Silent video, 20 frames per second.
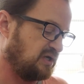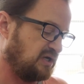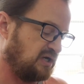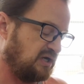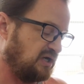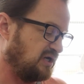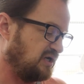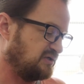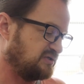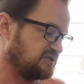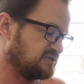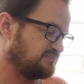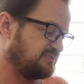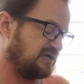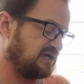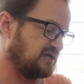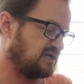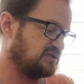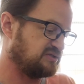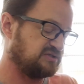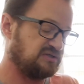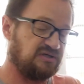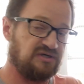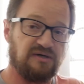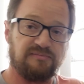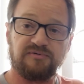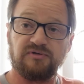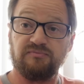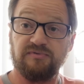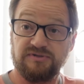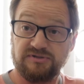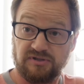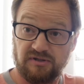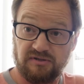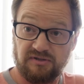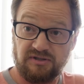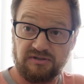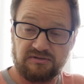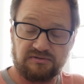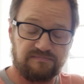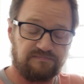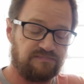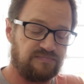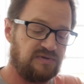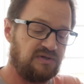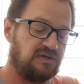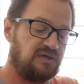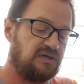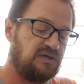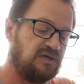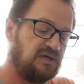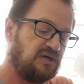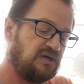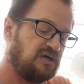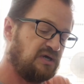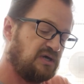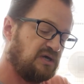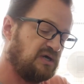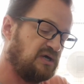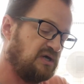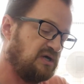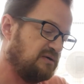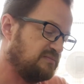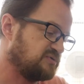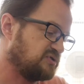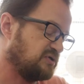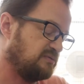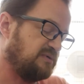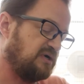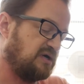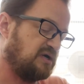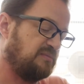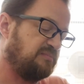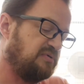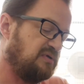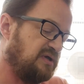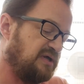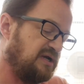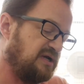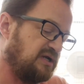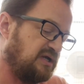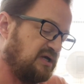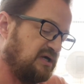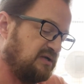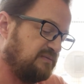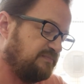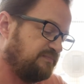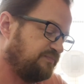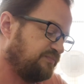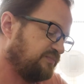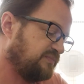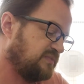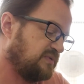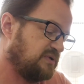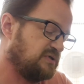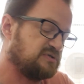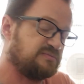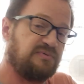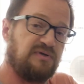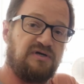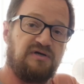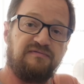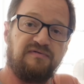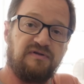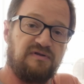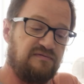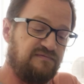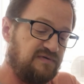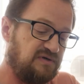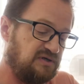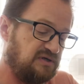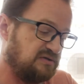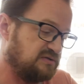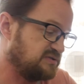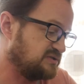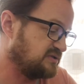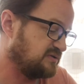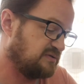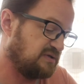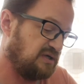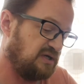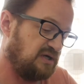I just packaged it up to return it, so I'm not going to play it again. There's plenty of other videos.